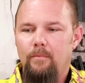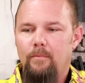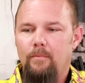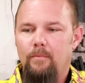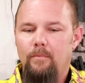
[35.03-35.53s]

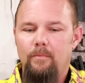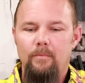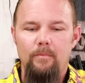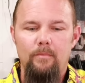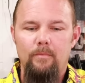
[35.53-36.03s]

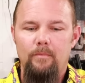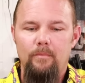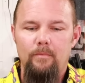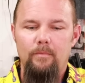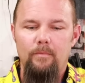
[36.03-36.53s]

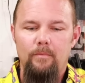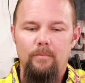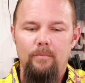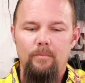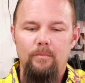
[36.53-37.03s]

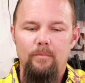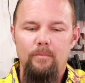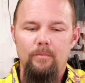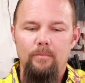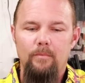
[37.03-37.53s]

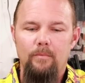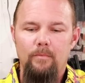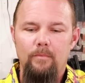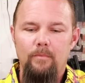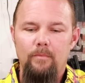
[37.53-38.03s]

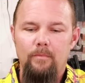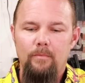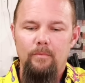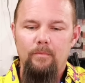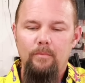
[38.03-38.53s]

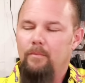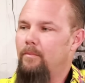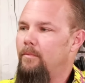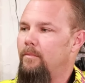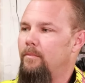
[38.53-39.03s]

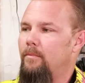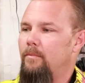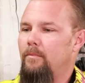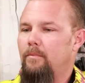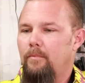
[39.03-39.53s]

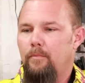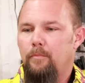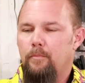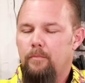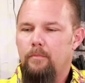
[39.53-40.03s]

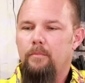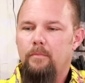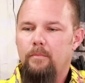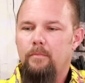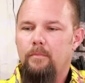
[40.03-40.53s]

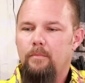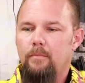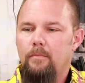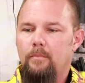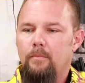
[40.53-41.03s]

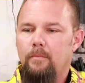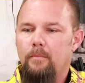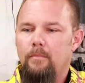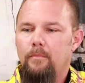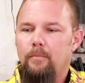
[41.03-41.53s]

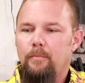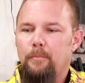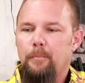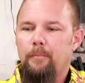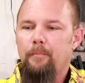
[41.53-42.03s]

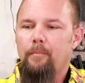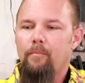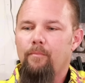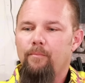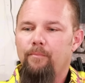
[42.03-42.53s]

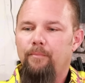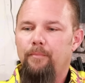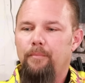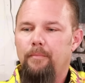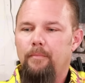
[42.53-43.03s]
No words are spoken by the person on screen.